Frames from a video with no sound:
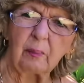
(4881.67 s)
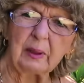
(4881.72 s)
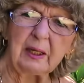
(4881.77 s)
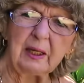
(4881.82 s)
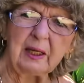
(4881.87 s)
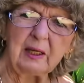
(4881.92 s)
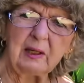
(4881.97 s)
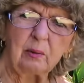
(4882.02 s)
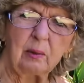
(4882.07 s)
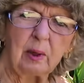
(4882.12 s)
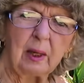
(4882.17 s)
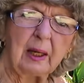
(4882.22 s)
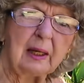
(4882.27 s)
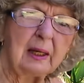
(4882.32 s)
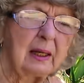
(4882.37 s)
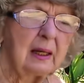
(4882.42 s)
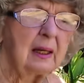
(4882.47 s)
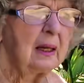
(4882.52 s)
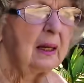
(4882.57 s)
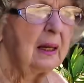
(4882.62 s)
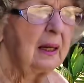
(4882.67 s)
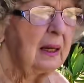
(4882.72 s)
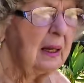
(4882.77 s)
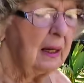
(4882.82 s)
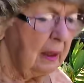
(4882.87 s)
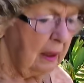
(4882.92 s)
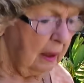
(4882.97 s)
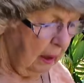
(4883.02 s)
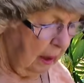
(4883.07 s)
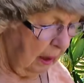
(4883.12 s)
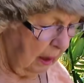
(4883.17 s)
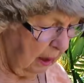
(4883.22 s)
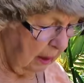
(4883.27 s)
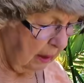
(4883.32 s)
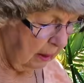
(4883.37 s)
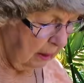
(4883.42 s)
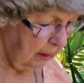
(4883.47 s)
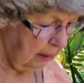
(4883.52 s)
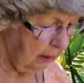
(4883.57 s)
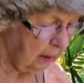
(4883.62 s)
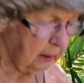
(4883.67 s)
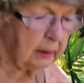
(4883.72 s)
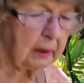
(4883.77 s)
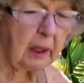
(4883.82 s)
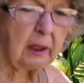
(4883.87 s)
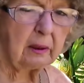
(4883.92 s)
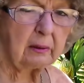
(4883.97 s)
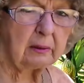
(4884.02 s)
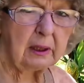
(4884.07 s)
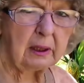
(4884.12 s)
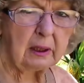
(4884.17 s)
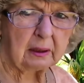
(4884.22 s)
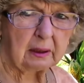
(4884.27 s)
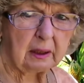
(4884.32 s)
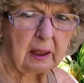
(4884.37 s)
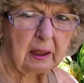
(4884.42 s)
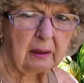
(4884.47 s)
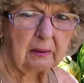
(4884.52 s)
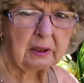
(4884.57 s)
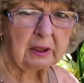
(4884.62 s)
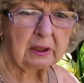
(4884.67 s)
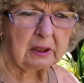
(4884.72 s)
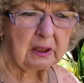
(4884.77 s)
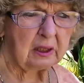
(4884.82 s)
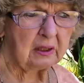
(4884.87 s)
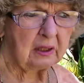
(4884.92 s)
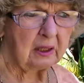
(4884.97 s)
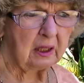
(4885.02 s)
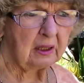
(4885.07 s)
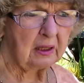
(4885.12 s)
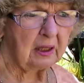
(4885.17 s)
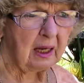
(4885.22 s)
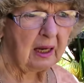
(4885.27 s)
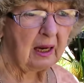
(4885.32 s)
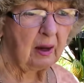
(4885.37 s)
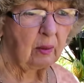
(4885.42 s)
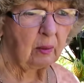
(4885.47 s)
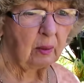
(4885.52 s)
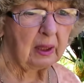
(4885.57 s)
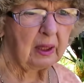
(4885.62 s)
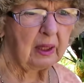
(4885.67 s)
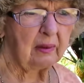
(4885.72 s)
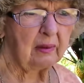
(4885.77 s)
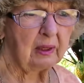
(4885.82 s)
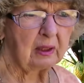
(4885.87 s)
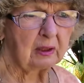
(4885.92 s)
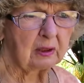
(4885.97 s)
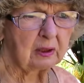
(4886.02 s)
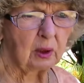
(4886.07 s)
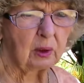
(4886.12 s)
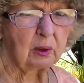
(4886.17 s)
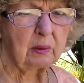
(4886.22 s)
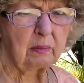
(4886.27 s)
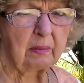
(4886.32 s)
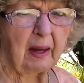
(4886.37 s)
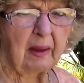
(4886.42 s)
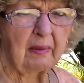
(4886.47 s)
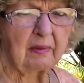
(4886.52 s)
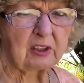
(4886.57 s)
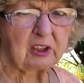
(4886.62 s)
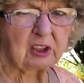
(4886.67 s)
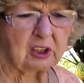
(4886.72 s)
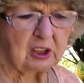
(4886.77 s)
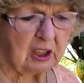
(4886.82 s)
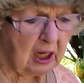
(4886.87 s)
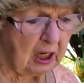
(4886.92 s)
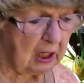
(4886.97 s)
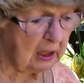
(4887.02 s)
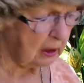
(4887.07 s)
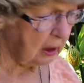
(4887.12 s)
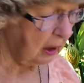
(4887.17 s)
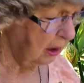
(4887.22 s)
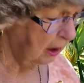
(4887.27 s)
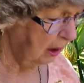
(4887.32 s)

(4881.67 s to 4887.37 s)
But anyway, Cody, Cody's in there now. I went in there and told him about the snake.